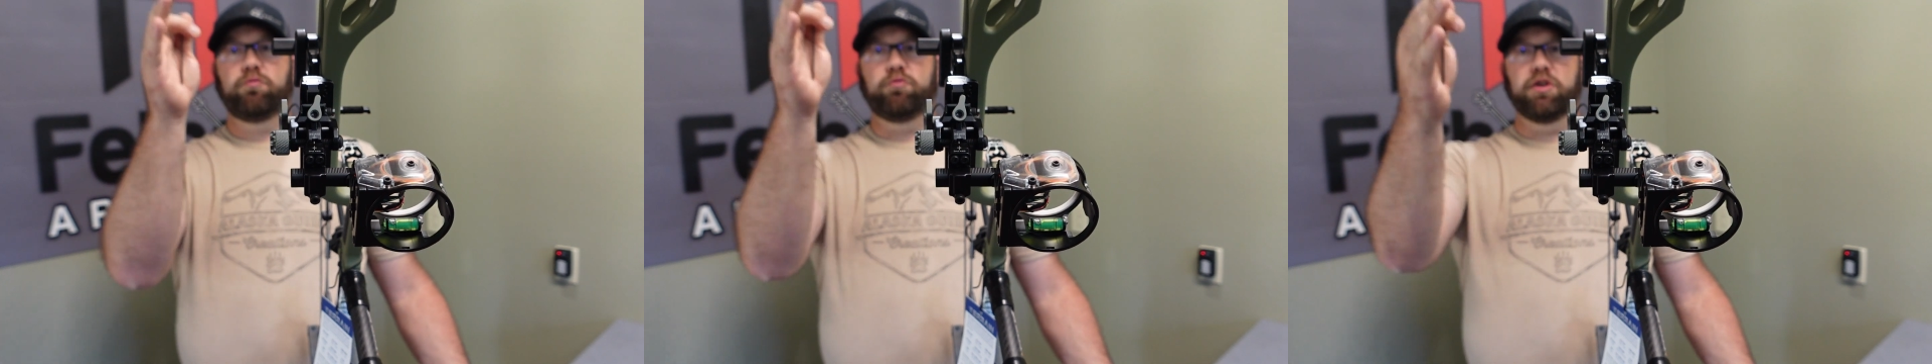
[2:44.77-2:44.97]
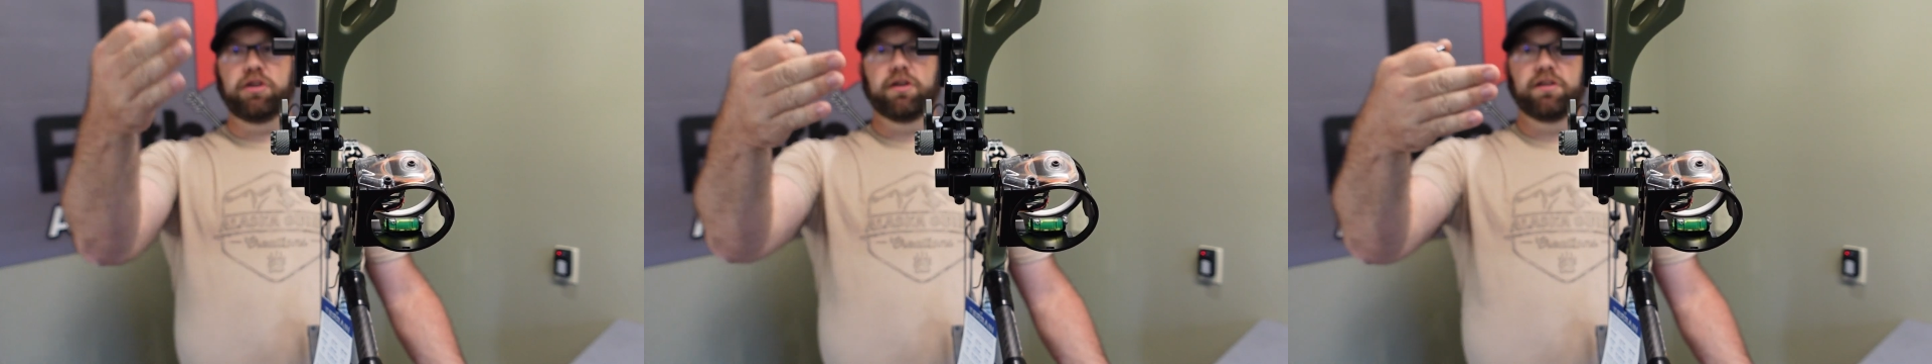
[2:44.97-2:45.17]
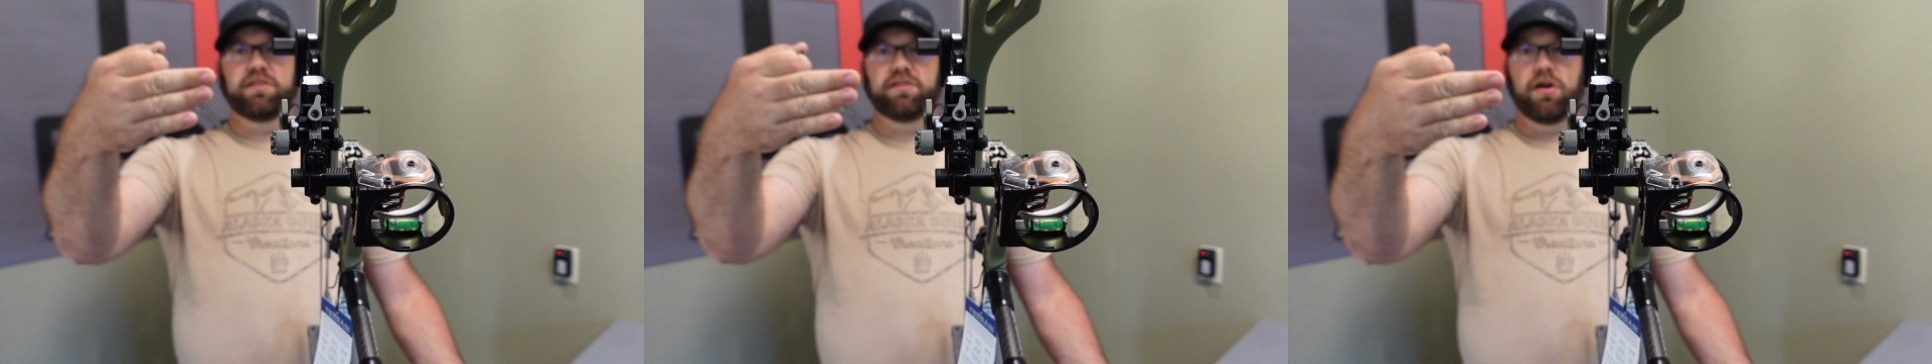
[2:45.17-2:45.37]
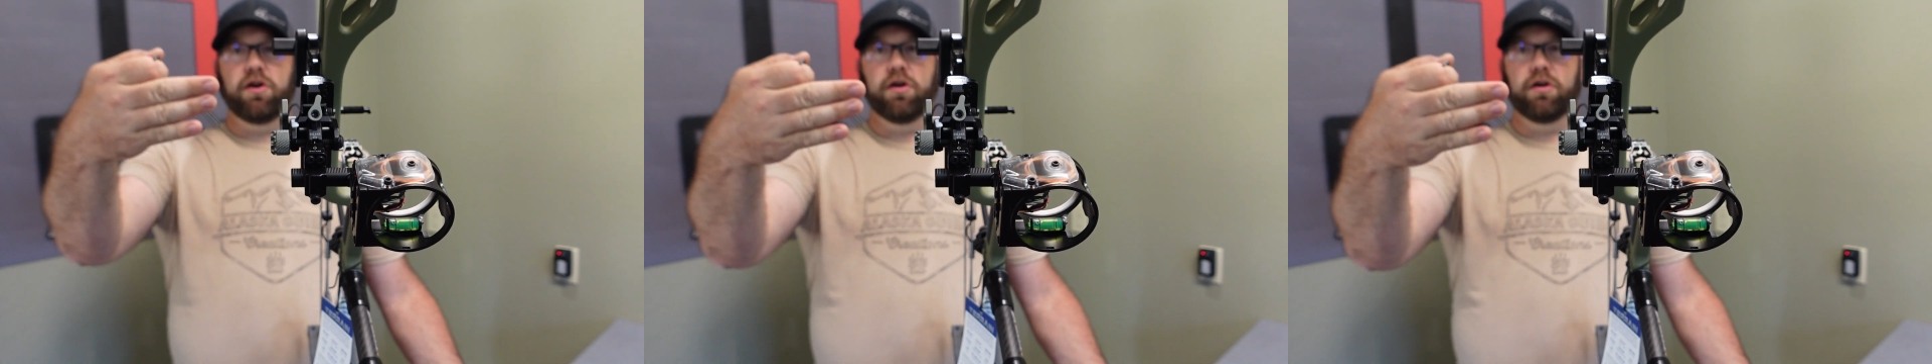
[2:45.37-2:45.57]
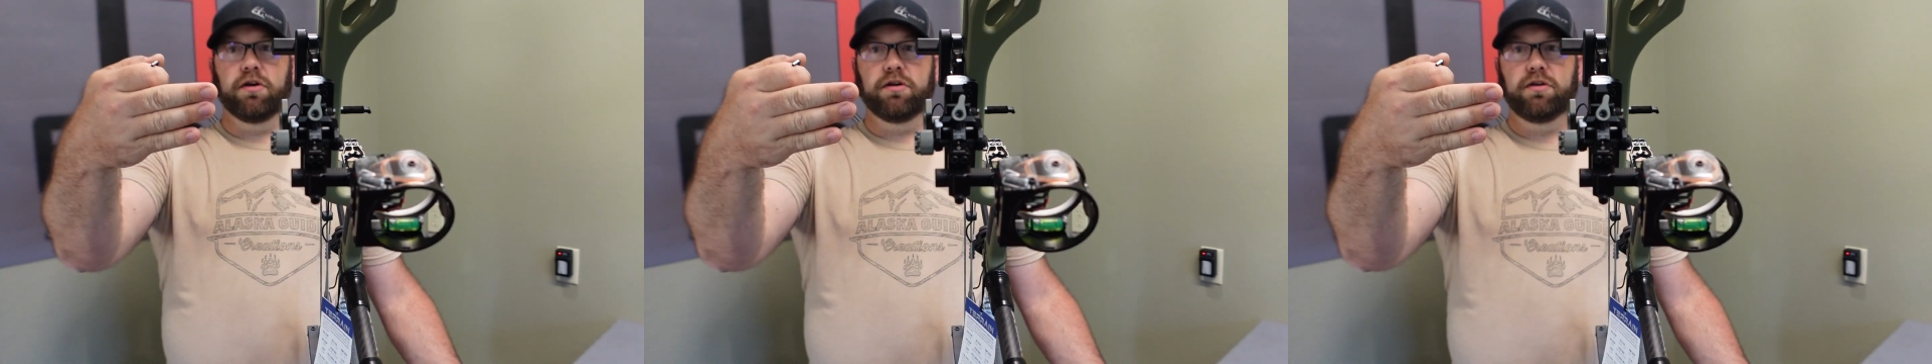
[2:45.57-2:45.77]
because
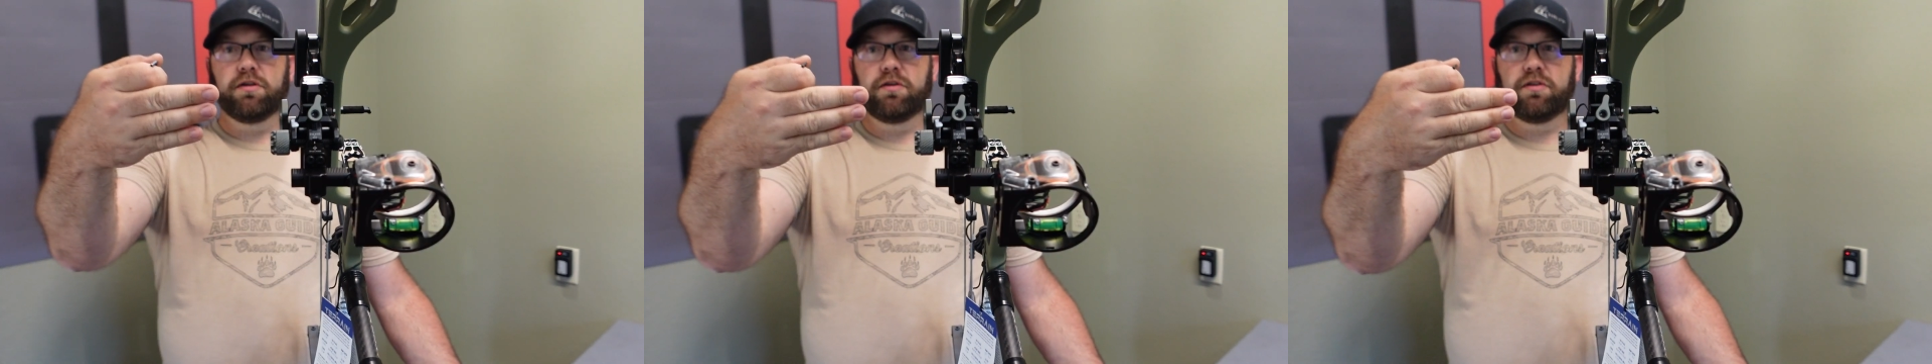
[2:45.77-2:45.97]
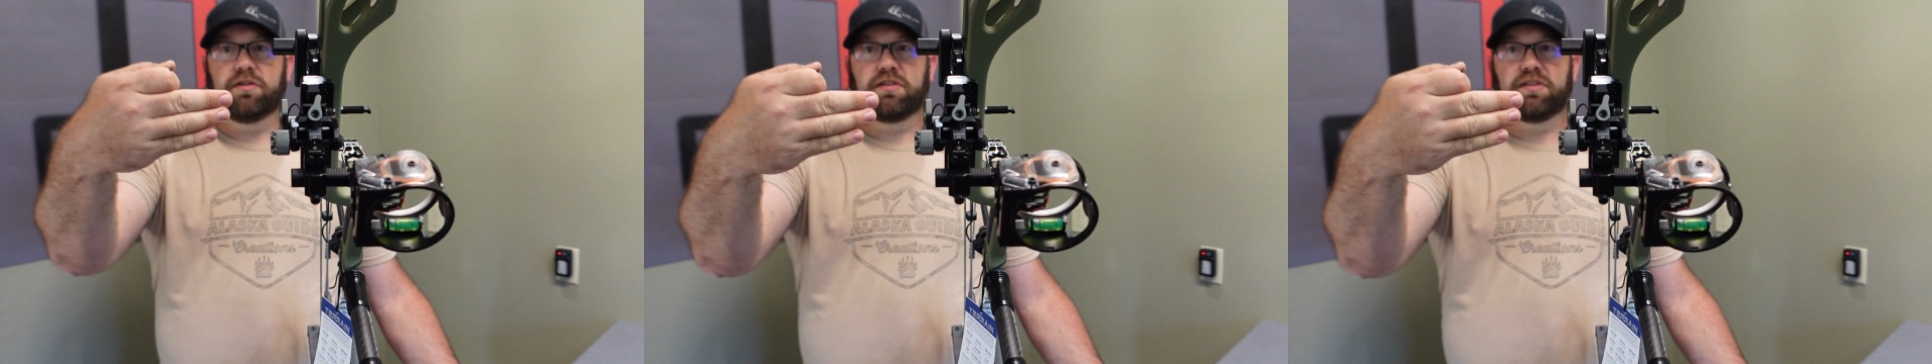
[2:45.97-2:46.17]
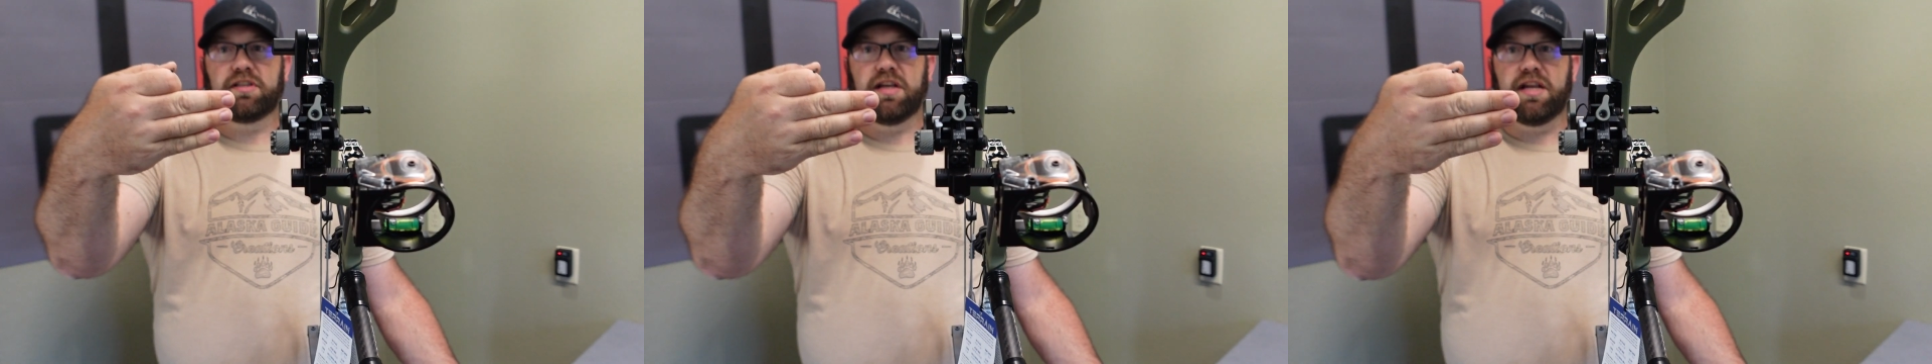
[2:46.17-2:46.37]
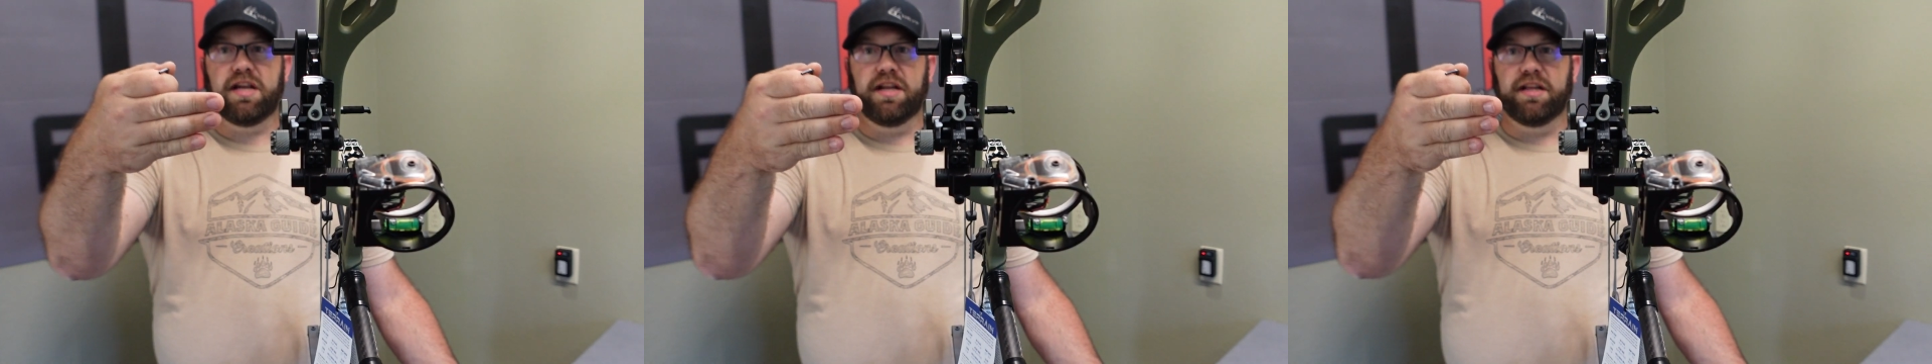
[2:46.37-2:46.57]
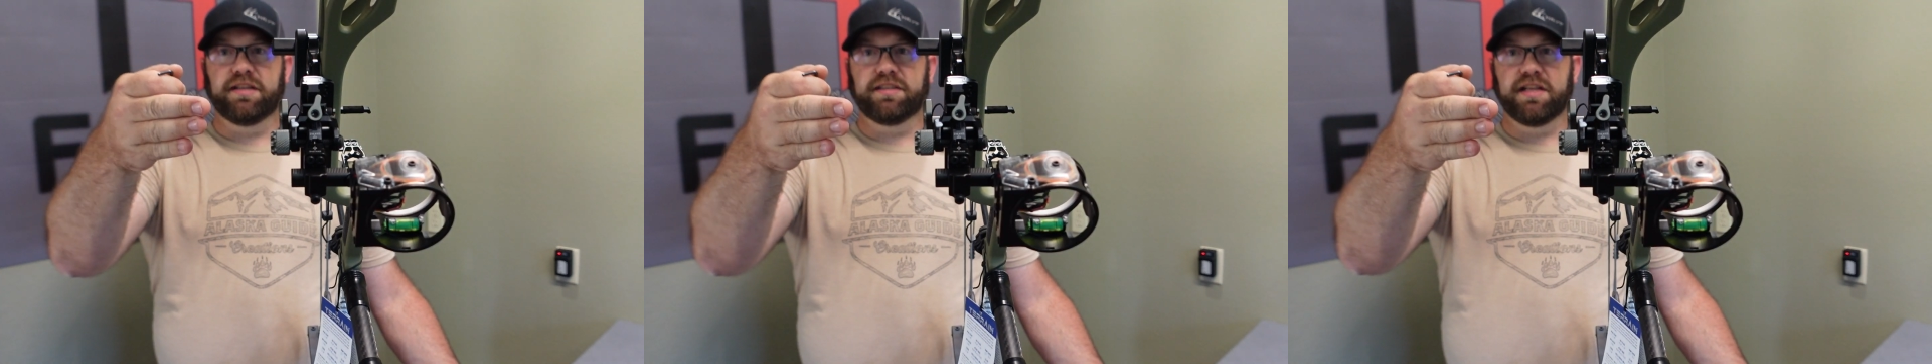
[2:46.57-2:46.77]
our
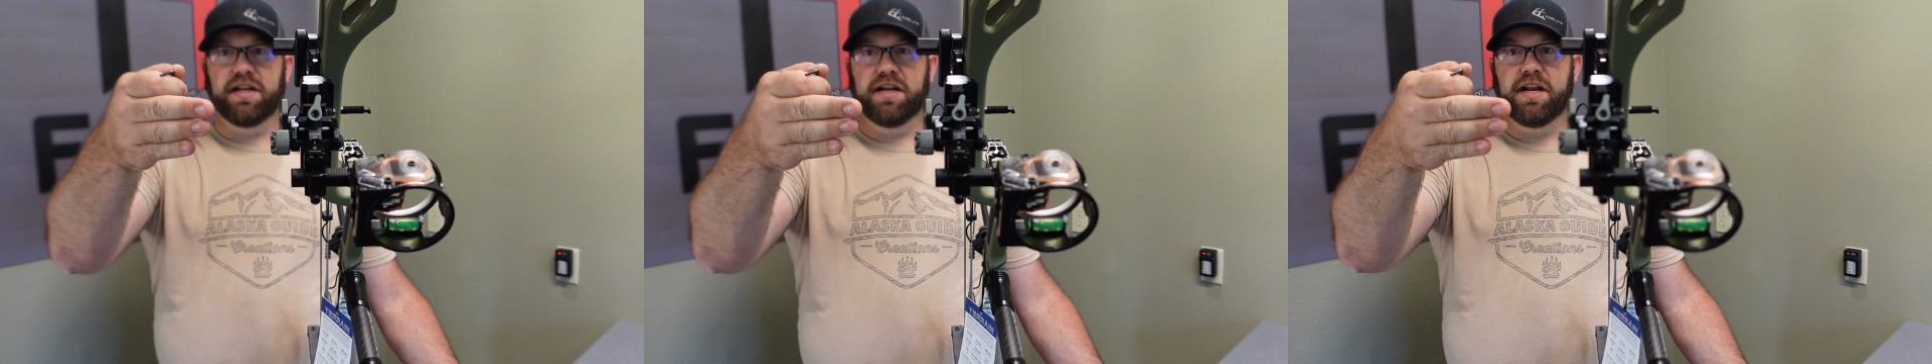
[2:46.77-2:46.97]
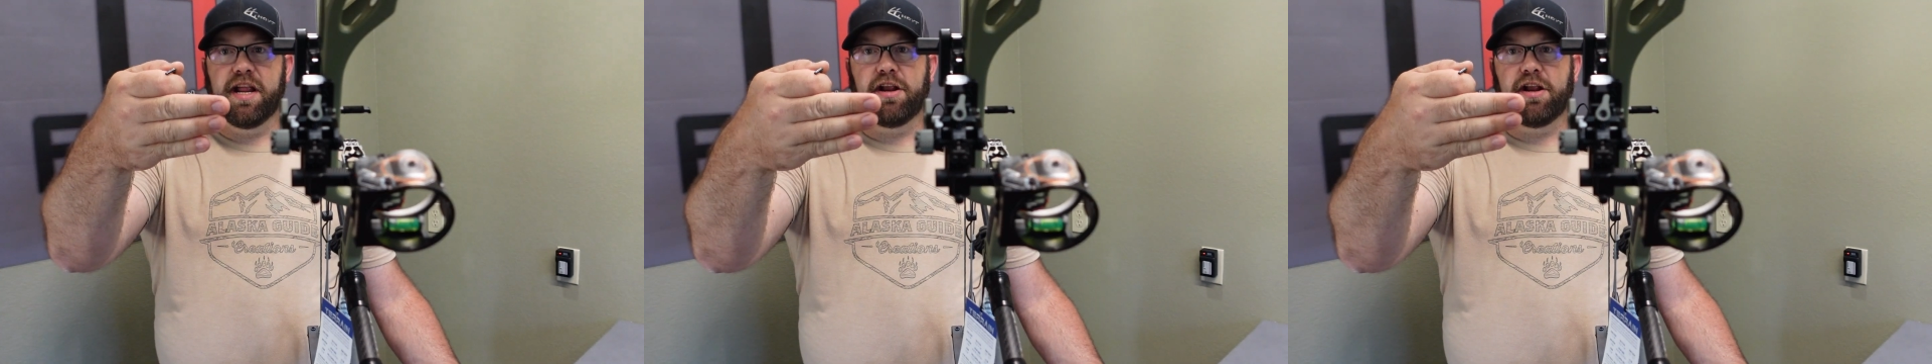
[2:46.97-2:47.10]
sight is at an